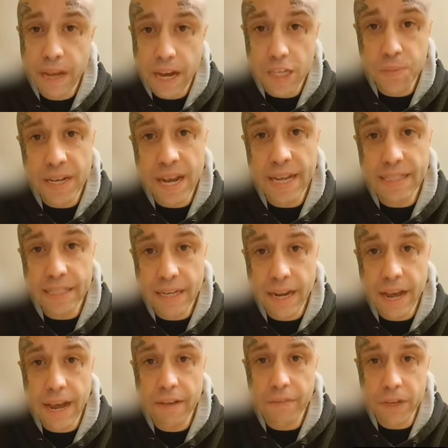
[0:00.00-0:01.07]
I spent 19 and
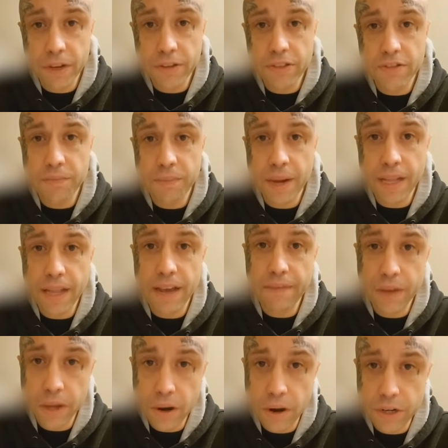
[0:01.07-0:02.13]
a half years of my life
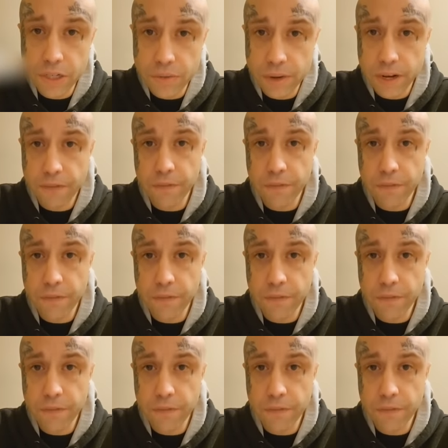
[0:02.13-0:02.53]
incarcerated.